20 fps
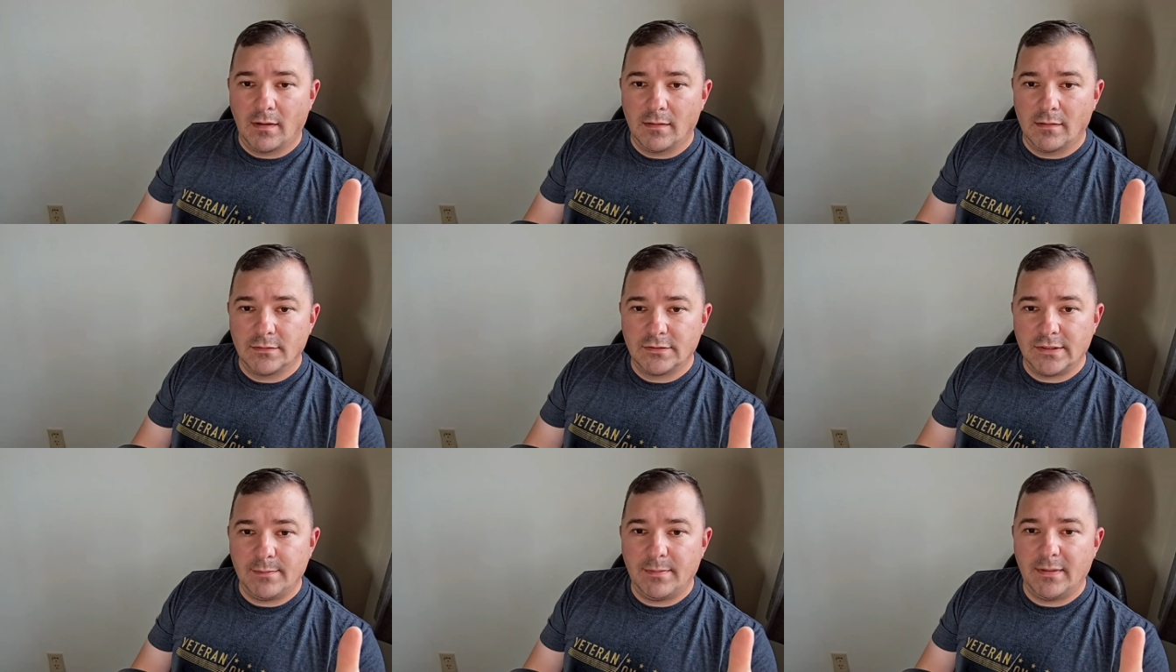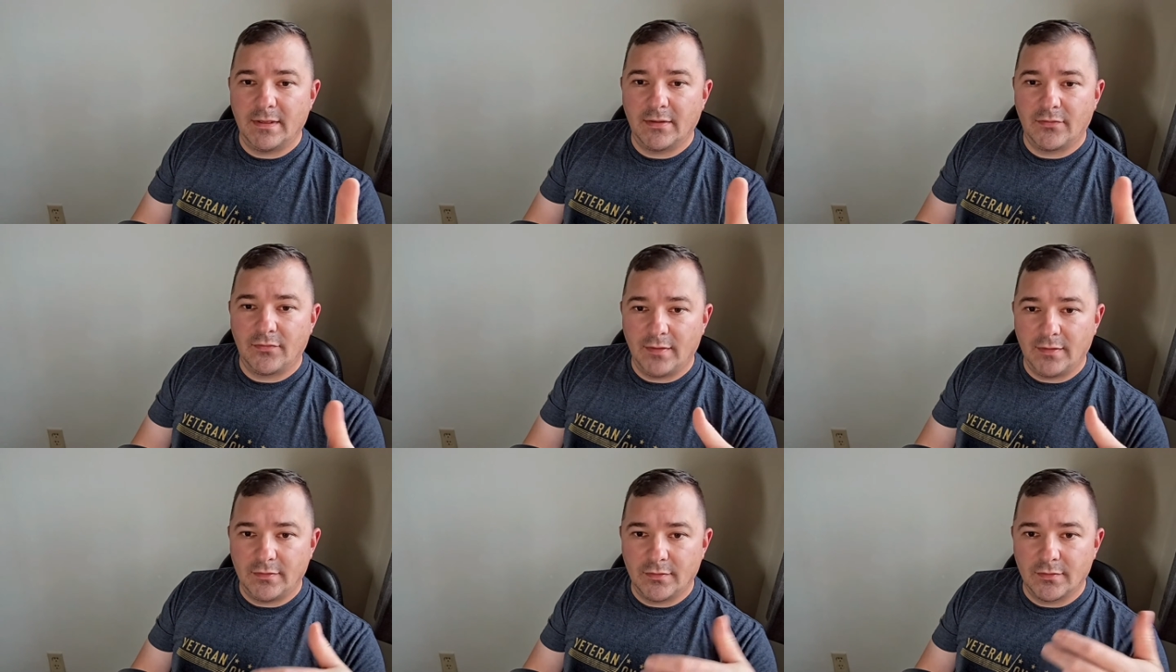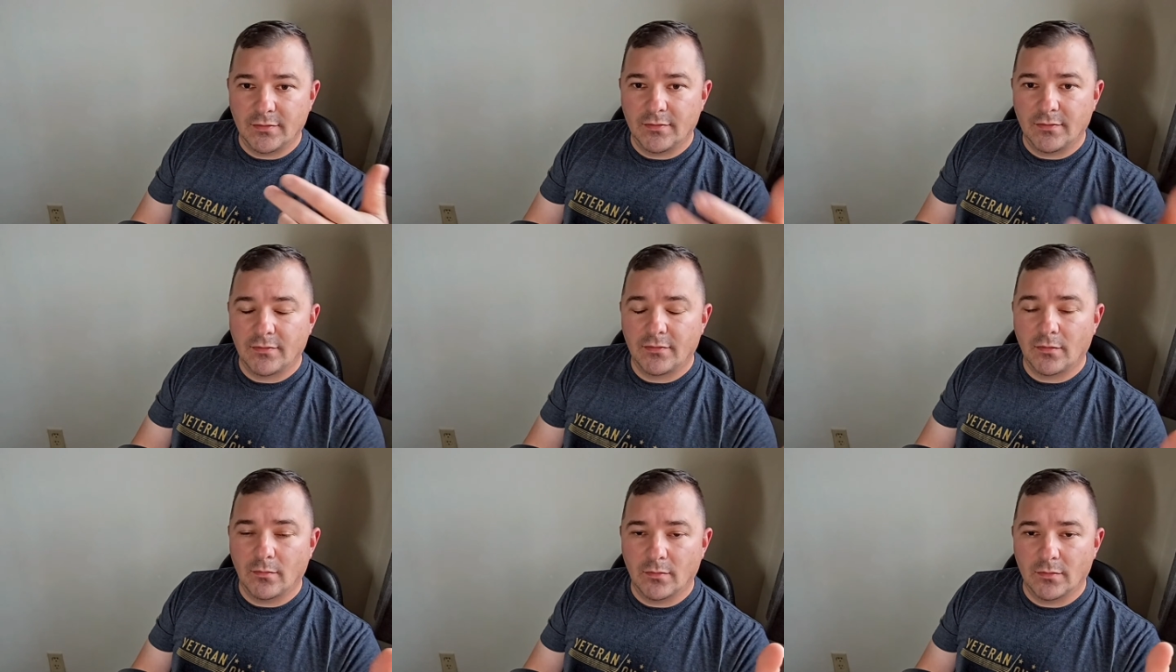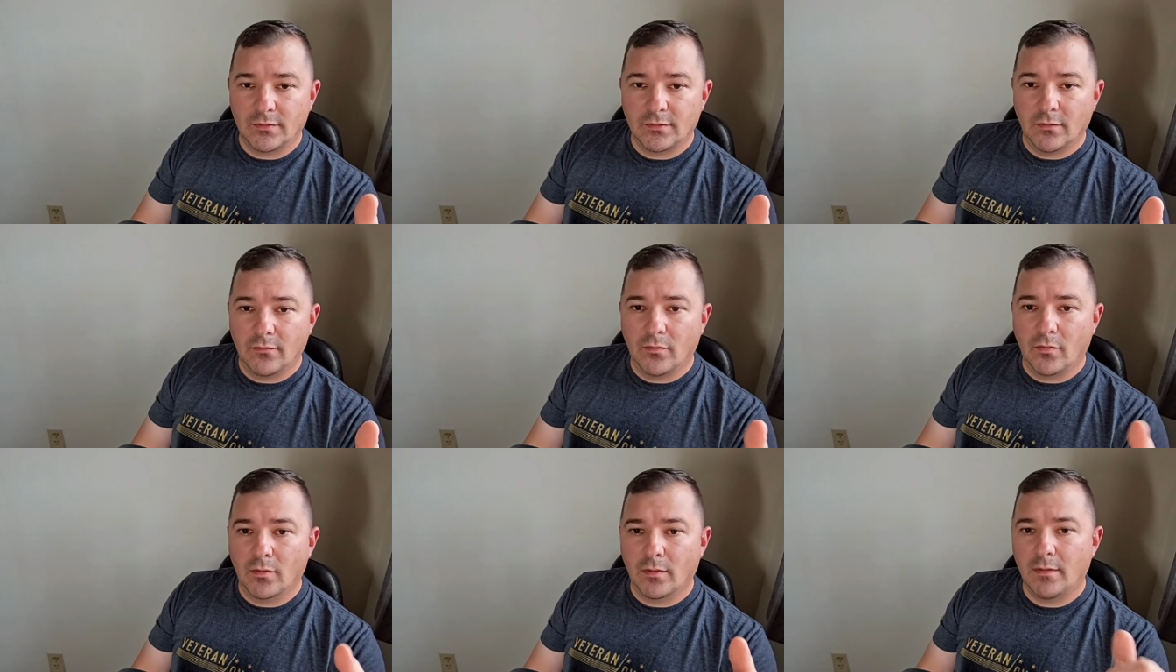GPS features and so on and so
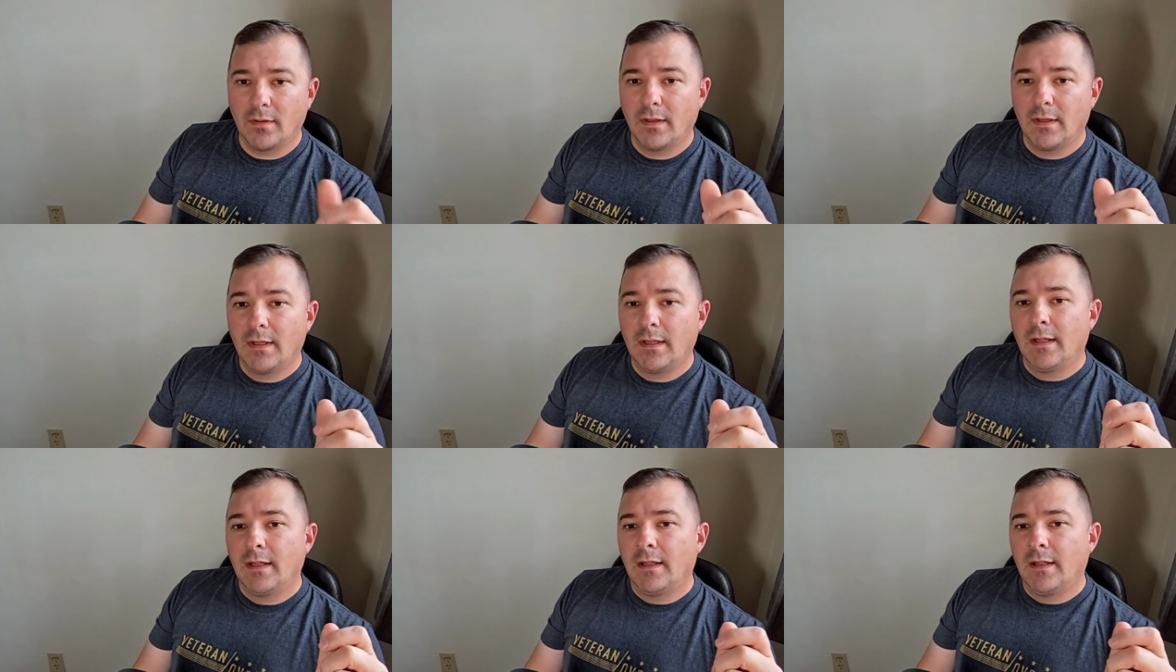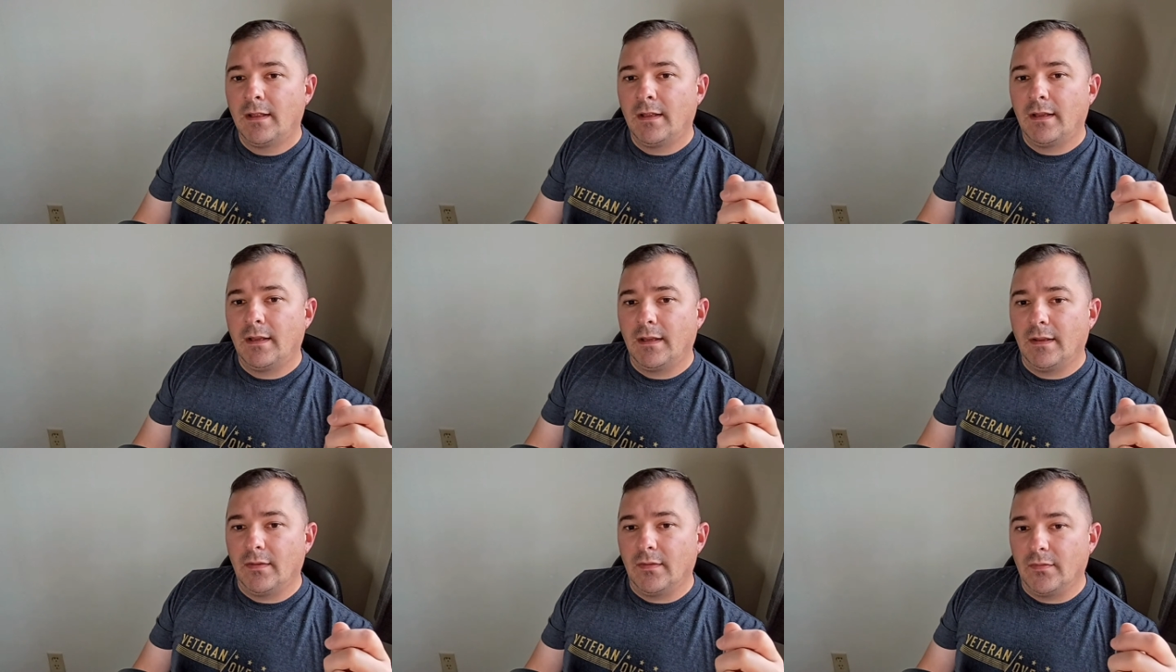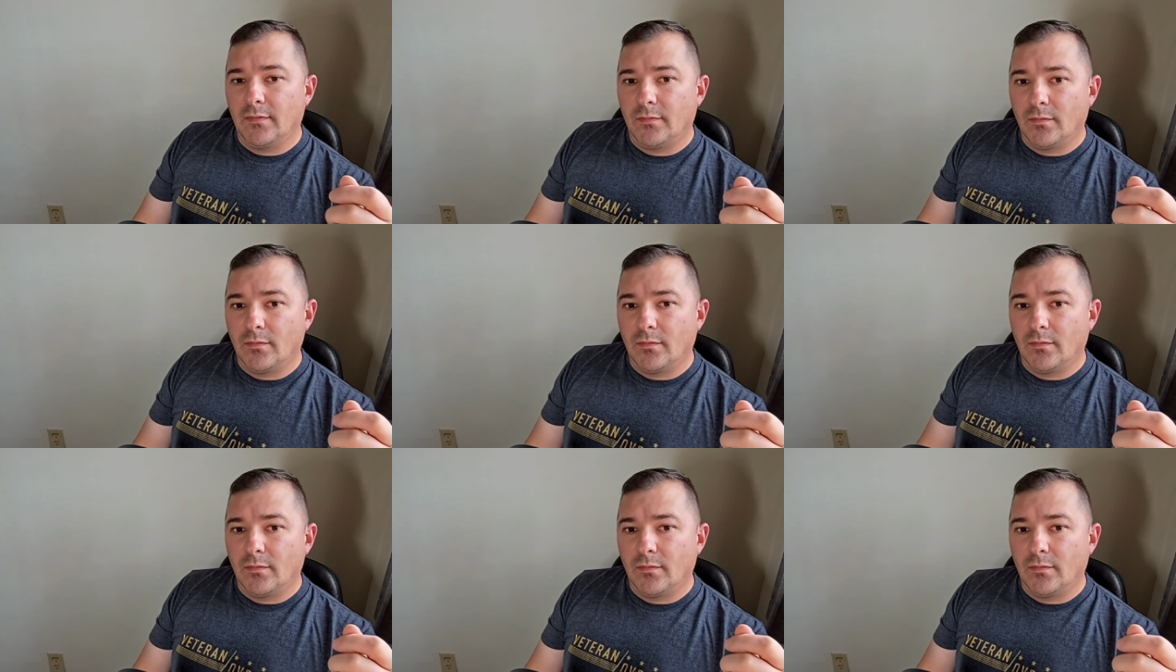forth, was